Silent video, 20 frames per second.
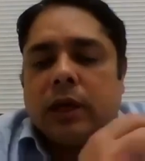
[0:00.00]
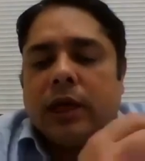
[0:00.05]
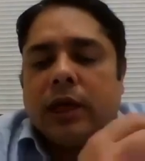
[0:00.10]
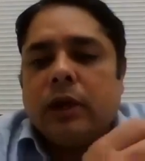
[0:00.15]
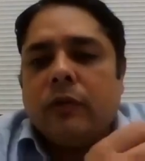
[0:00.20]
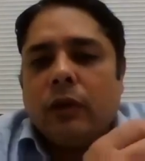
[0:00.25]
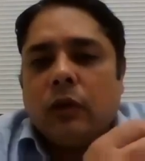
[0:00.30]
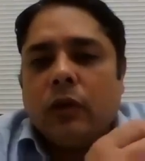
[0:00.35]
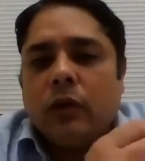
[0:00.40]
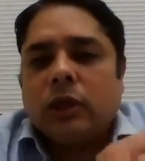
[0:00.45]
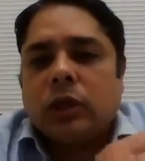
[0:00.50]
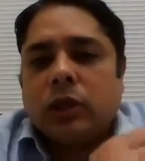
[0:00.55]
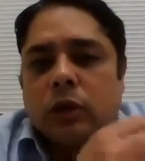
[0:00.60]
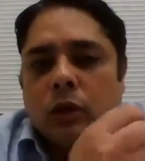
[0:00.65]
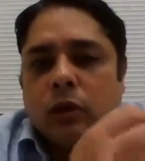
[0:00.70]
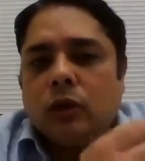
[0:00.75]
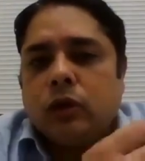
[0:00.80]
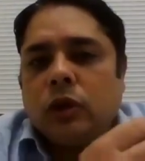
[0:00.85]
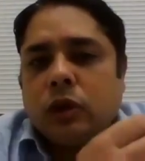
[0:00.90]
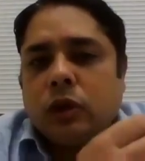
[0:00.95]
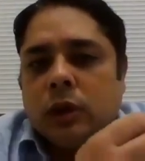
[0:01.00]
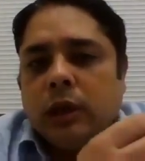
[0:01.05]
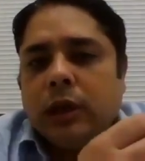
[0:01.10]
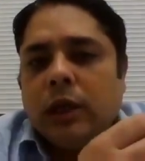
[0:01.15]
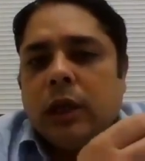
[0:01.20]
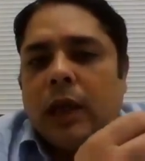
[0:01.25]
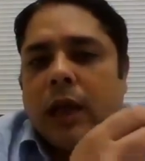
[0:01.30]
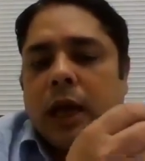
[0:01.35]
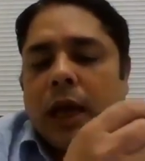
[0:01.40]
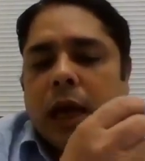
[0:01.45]
we'll give you a
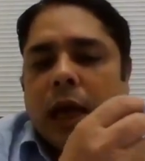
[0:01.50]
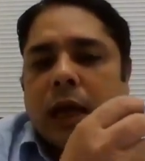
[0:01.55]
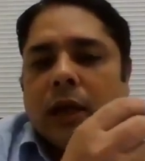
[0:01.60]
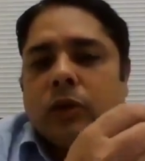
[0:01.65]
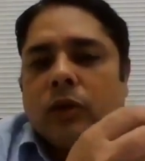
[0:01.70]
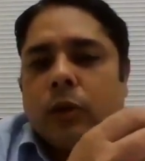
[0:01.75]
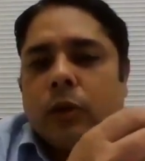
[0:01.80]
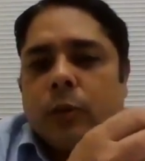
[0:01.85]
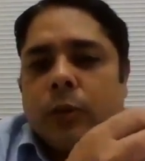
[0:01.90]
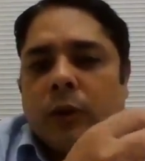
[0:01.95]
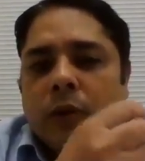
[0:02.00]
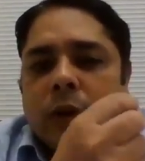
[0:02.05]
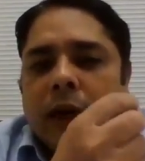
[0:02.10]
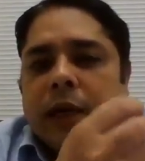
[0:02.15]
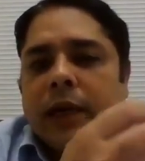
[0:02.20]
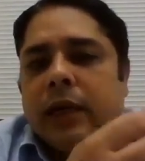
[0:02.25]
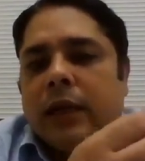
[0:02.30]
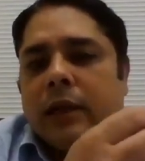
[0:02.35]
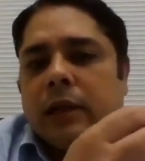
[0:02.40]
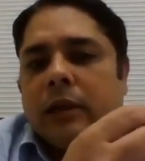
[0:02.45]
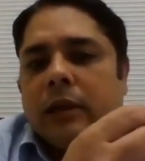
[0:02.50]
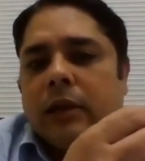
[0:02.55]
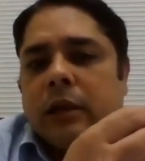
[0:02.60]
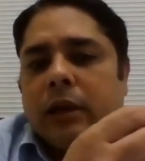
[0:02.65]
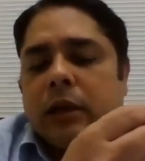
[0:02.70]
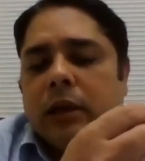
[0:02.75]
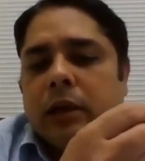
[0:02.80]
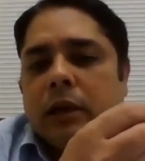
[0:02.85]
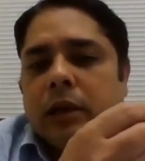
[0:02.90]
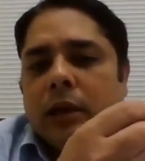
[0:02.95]
solution as to providing
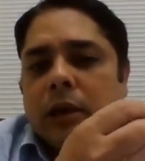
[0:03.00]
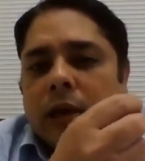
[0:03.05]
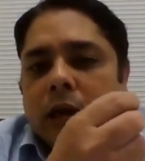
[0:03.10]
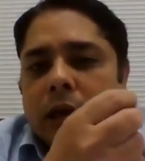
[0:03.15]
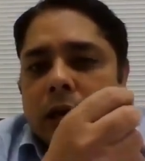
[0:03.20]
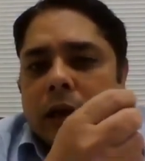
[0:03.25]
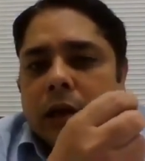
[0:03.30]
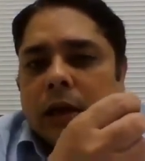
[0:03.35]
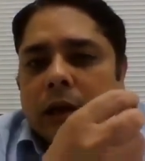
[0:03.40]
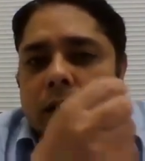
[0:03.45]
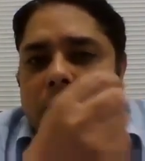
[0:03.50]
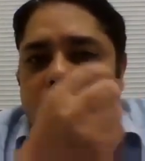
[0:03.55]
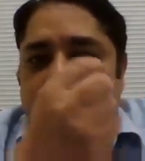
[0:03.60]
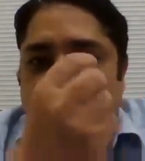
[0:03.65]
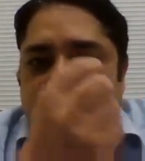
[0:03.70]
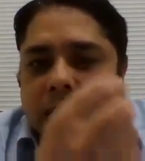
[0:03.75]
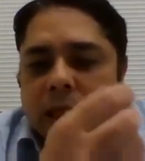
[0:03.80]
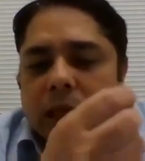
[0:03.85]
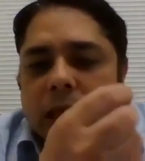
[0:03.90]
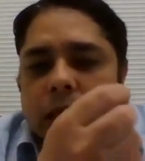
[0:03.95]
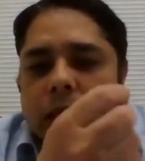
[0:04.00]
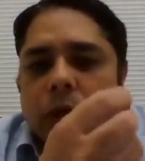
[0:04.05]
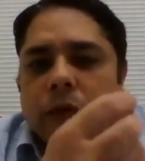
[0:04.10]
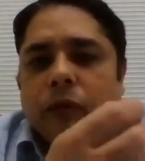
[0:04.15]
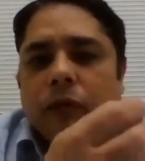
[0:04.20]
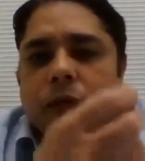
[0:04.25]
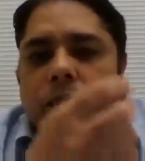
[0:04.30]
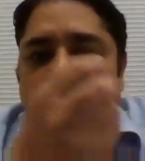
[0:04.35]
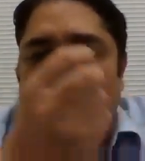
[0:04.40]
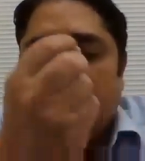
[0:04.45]
the
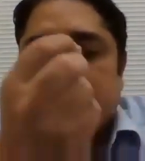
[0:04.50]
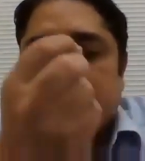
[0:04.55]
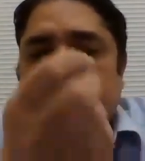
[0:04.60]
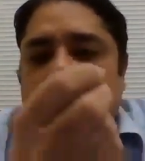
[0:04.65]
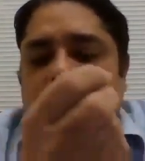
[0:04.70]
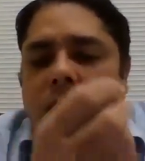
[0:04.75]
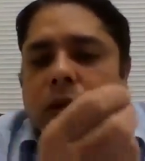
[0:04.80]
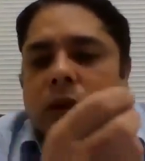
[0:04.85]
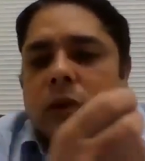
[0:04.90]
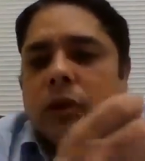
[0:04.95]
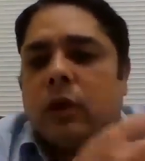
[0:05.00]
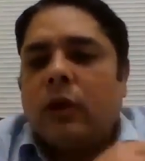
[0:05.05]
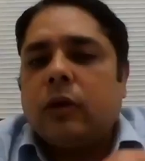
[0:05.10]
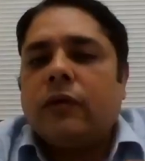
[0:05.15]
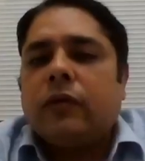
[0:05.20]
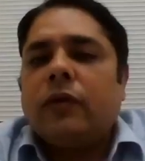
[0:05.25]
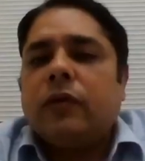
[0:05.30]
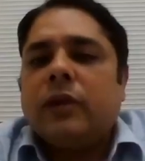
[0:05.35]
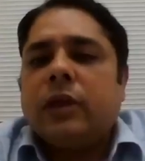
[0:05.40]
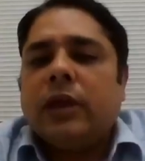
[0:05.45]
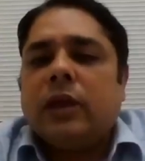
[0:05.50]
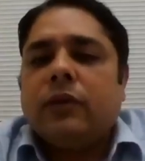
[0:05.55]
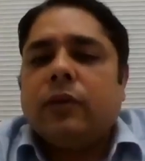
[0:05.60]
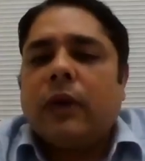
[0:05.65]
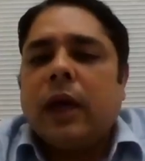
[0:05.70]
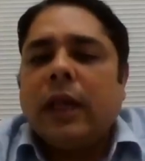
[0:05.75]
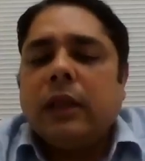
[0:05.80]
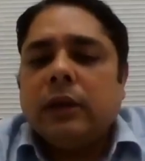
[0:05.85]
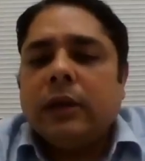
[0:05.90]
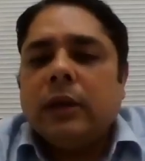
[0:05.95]
signal for activation of these
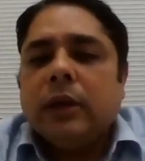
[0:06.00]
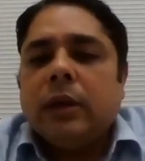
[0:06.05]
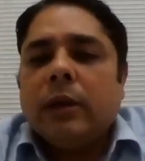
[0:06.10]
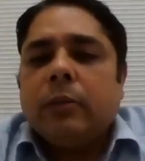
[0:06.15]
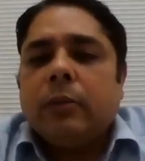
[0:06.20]
valves.